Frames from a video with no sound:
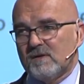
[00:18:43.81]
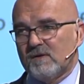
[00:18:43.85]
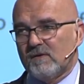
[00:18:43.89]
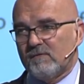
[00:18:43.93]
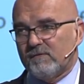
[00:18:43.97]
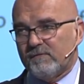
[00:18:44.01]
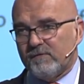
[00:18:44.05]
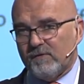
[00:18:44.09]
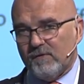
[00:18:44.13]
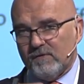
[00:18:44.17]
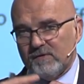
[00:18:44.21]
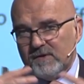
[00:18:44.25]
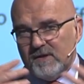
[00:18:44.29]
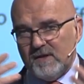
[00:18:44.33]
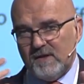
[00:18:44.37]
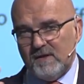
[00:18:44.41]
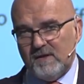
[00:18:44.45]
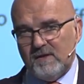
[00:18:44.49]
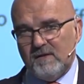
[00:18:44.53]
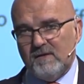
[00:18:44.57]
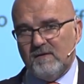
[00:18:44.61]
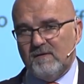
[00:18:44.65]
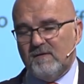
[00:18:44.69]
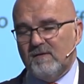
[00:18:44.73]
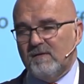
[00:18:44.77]
for the
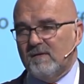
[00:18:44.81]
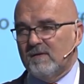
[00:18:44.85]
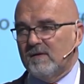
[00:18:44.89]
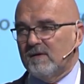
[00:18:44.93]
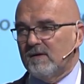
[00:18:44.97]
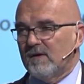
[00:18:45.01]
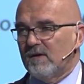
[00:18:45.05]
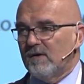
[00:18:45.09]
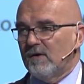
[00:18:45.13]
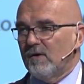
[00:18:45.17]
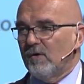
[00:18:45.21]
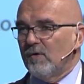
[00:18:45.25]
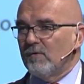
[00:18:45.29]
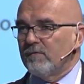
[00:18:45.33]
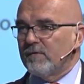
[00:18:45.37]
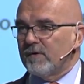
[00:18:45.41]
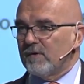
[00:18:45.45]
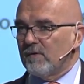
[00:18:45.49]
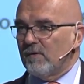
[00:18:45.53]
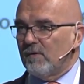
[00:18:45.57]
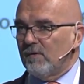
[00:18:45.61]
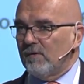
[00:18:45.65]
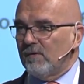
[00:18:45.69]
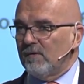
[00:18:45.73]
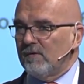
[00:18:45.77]

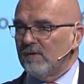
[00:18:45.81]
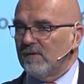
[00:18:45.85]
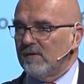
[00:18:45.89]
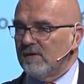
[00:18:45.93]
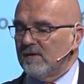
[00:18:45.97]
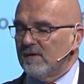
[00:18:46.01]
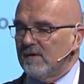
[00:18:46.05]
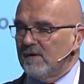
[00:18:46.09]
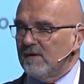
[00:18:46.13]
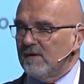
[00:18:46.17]
overall